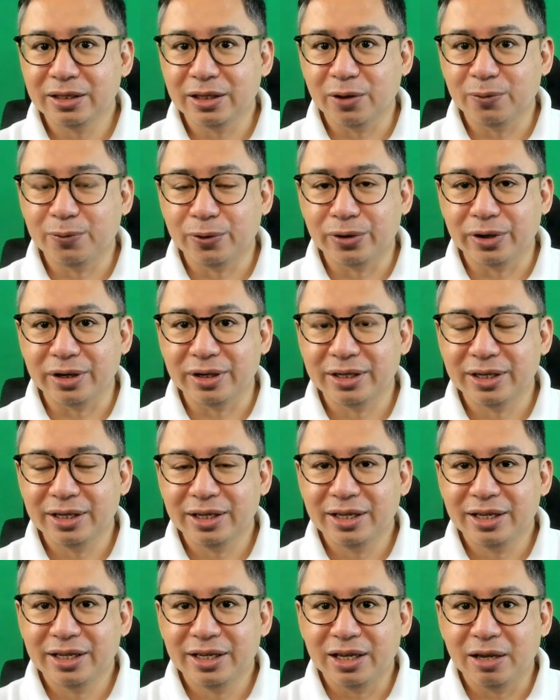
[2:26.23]
Therefore,
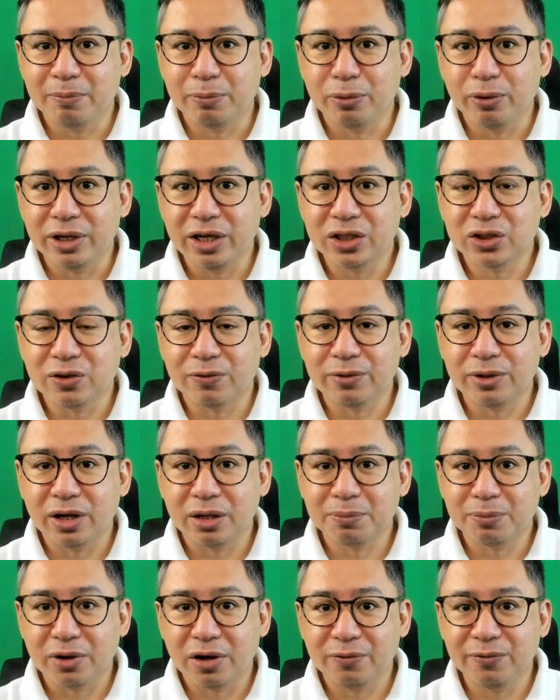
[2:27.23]
employees of
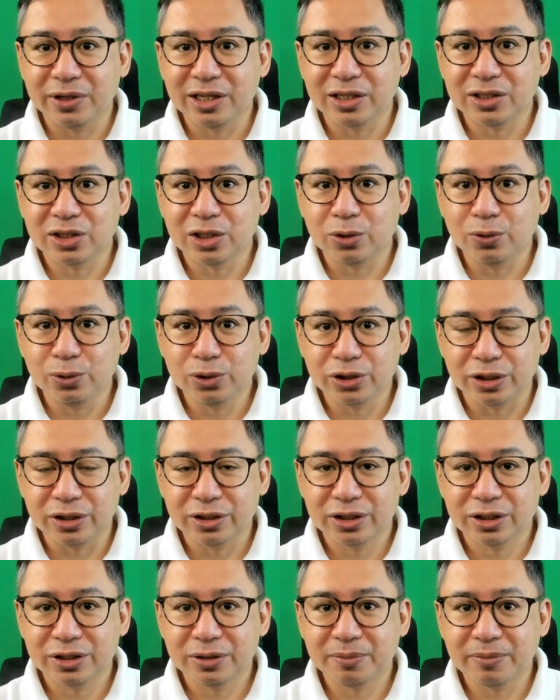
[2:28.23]
nonprofit
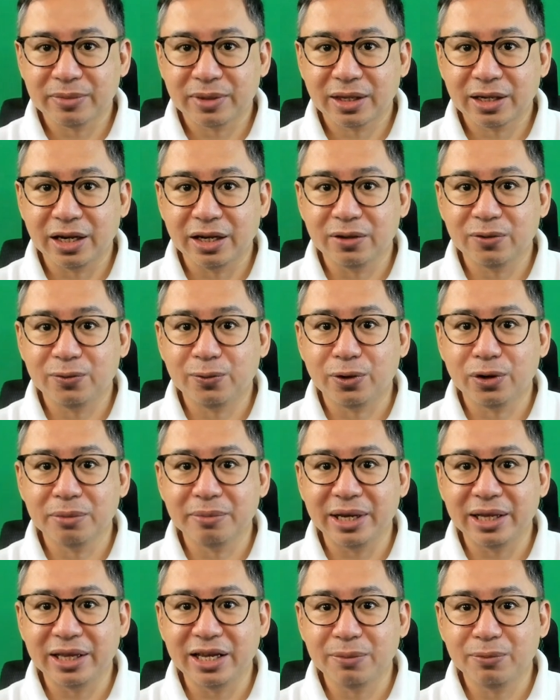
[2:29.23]
institutions can
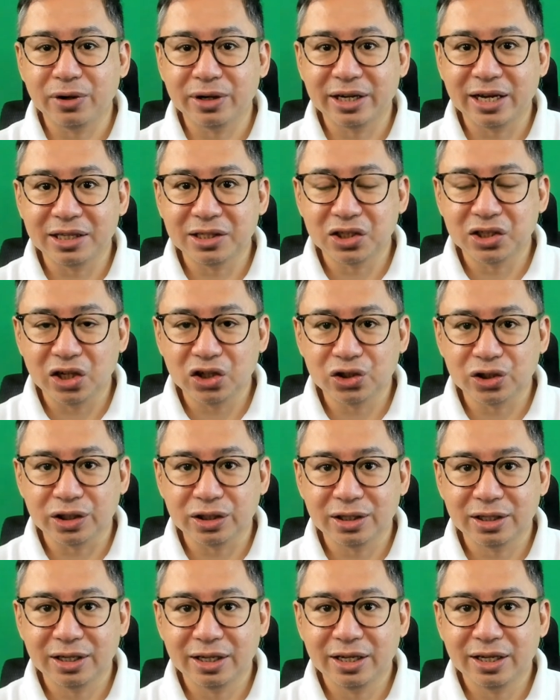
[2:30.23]
form a labor
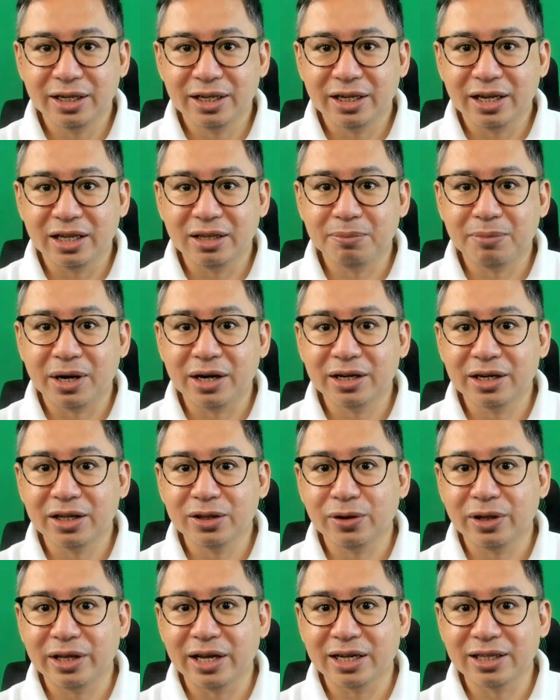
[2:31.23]
organization and
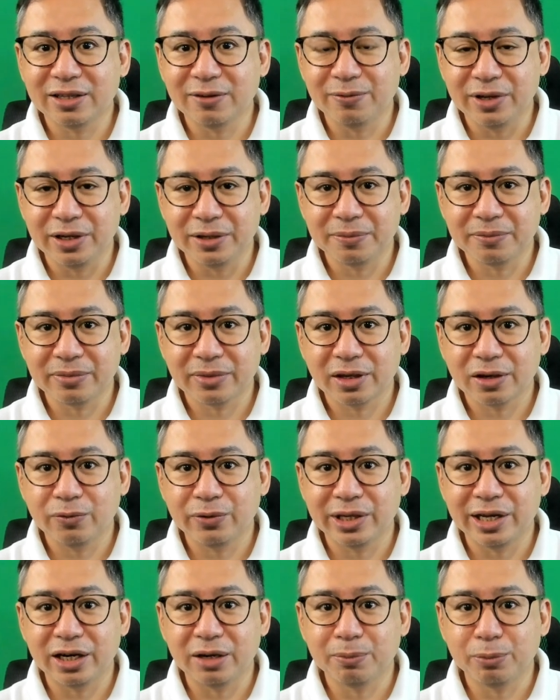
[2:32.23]
bargain collectively
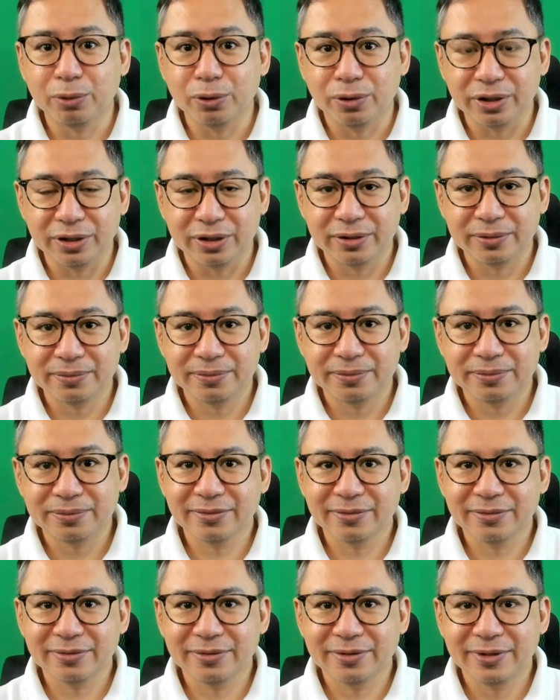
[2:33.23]
with their employer,
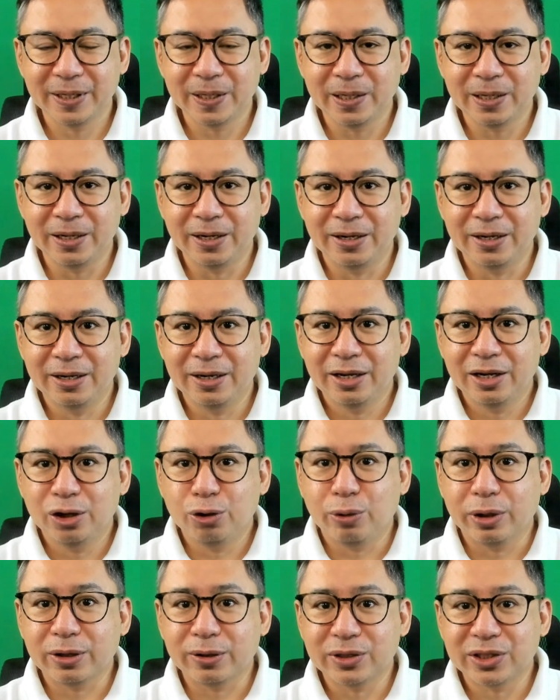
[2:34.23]

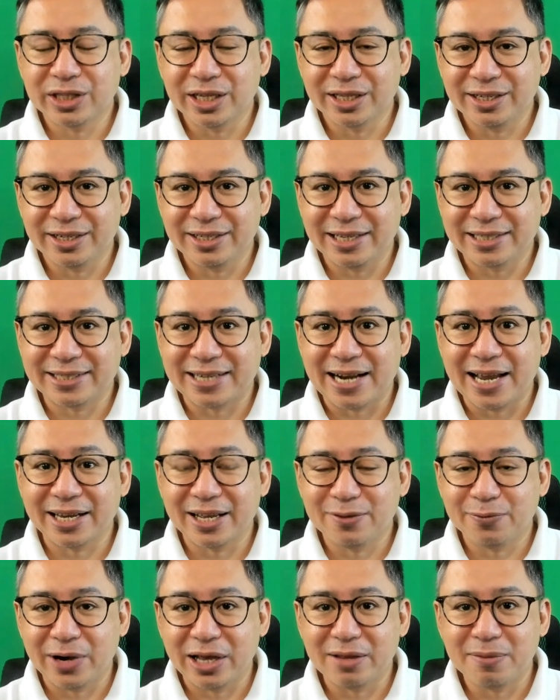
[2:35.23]
who are considered as
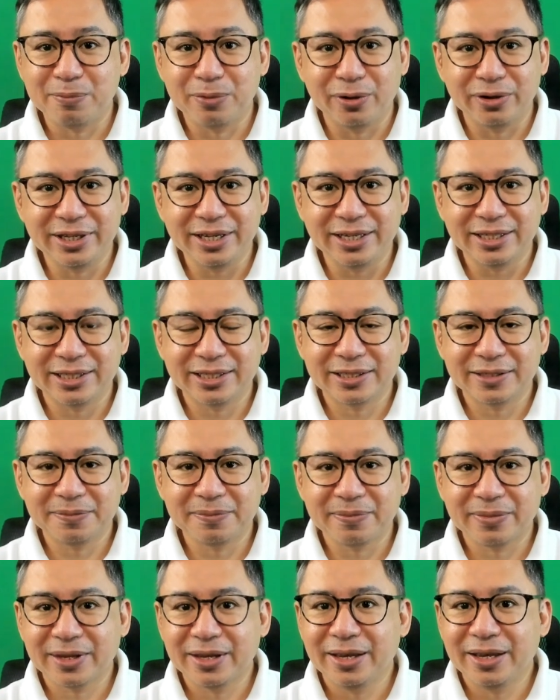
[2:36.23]
rank and file
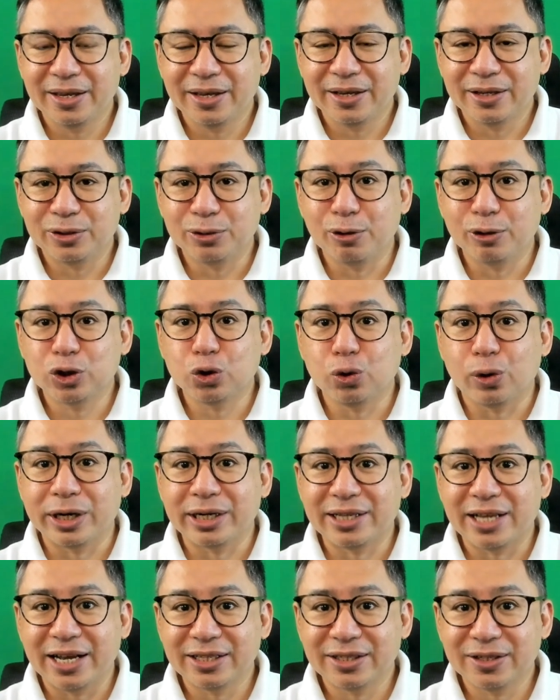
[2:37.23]
employees, those who
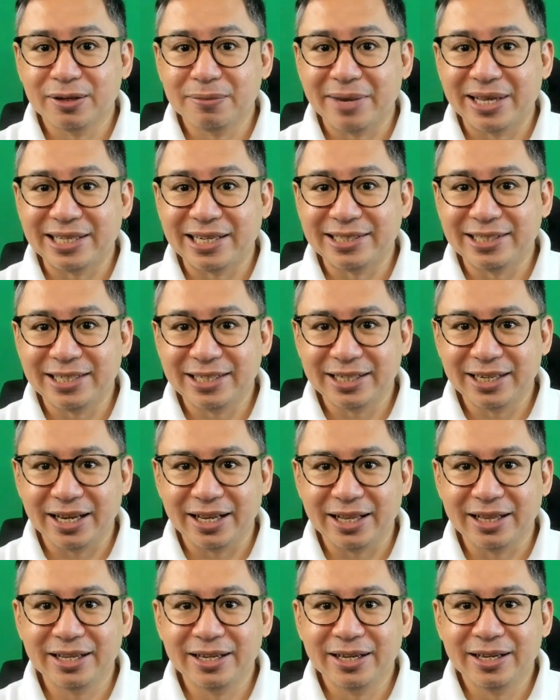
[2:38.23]
are neither
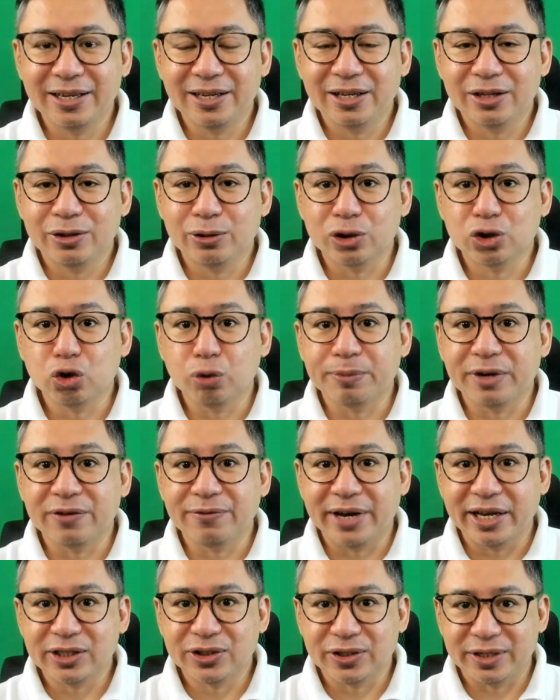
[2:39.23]
managerial nor
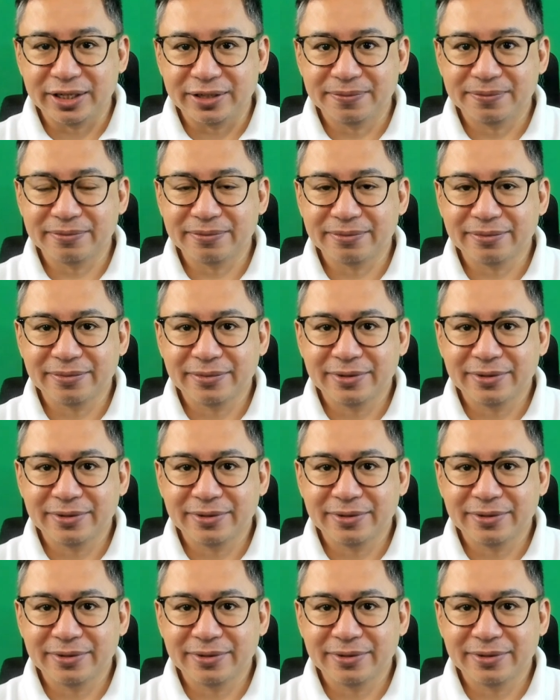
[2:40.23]
supervisory,